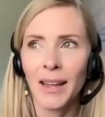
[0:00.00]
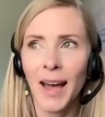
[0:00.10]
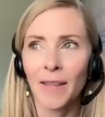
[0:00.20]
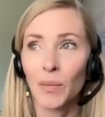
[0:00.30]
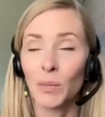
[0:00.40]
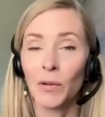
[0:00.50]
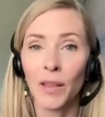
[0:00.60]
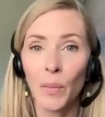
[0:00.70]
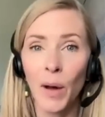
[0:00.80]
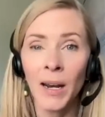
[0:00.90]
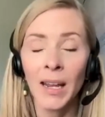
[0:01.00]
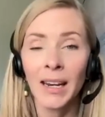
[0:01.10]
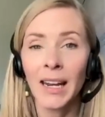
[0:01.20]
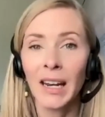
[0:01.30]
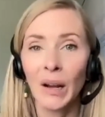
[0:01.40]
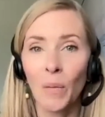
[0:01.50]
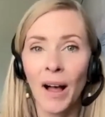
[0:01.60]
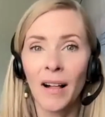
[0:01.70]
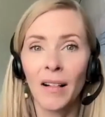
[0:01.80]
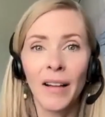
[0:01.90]
we haven't been moving the body and eating
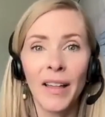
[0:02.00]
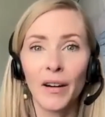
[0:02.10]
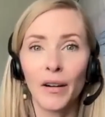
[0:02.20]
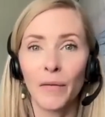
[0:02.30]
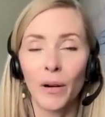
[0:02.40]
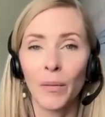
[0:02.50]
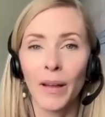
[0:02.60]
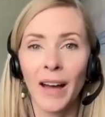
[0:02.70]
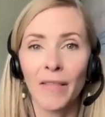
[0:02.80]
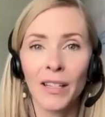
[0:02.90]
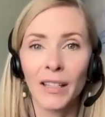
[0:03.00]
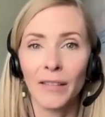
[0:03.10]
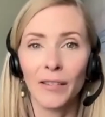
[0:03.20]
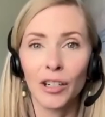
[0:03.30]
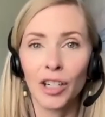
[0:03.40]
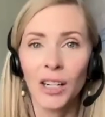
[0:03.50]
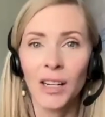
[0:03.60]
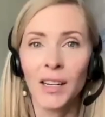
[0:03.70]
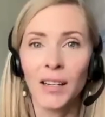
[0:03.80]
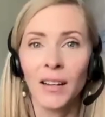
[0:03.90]
well, and therefore we have this liver
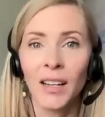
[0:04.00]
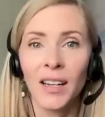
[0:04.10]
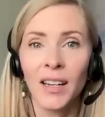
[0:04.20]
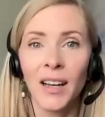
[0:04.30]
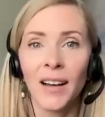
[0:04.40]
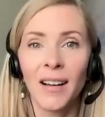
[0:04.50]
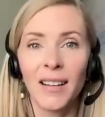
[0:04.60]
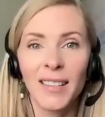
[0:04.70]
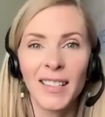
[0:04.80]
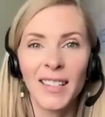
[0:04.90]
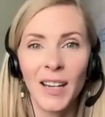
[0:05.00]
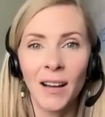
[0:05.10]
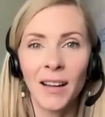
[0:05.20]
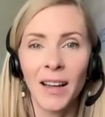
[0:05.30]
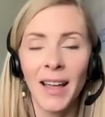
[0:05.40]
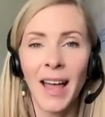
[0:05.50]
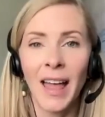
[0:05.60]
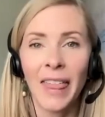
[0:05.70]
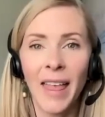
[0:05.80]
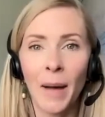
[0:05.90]
chi stuck
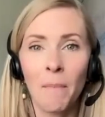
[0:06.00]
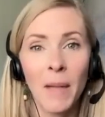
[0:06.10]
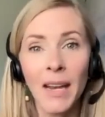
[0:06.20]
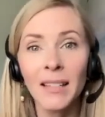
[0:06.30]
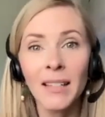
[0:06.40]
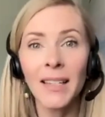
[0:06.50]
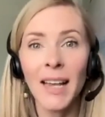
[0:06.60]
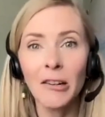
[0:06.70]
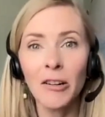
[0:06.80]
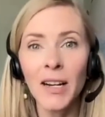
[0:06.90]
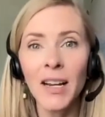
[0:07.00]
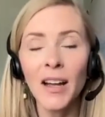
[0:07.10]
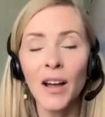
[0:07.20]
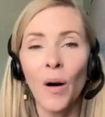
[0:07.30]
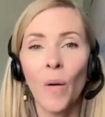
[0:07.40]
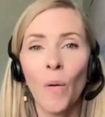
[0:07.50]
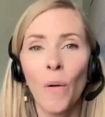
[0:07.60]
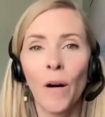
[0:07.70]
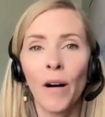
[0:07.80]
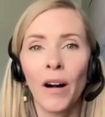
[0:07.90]
and that makes us angry?
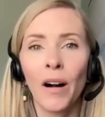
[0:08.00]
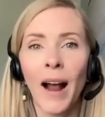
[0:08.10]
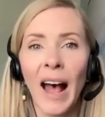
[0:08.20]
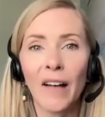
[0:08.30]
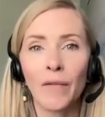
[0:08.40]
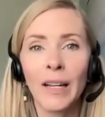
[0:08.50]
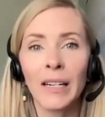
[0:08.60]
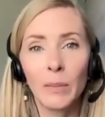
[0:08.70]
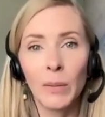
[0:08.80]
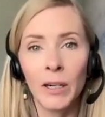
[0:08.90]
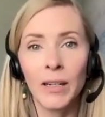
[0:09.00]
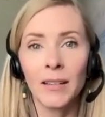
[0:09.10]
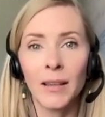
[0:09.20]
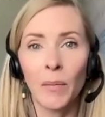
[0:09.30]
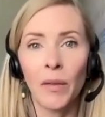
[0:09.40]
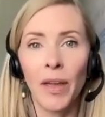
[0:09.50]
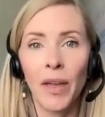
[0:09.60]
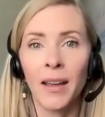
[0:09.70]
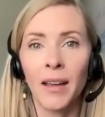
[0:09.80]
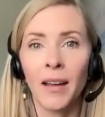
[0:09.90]
Or have we experienced
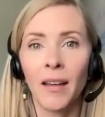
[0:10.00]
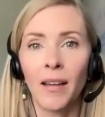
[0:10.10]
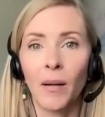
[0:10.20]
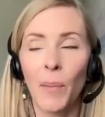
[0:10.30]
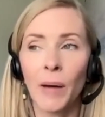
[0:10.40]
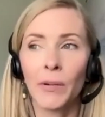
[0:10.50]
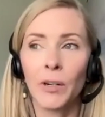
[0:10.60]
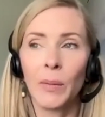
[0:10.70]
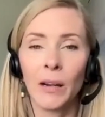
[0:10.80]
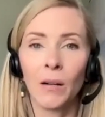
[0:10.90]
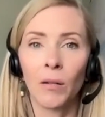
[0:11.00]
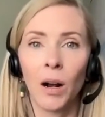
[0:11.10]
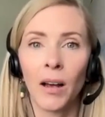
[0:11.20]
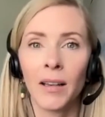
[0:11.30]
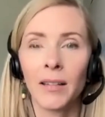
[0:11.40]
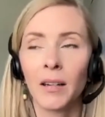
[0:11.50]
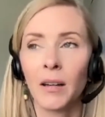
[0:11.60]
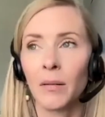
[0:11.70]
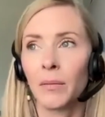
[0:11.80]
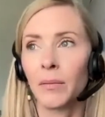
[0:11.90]
something, boundary being crossed,
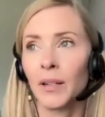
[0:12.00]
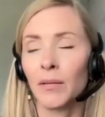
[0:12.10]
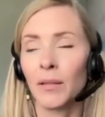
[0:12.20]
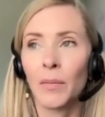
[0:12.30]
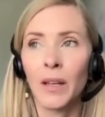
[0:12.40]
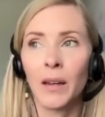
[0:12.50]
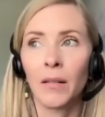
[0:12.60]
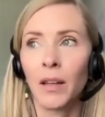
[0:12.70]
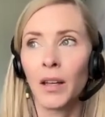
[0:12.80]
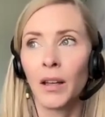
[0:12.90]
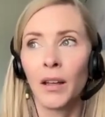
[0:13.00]
something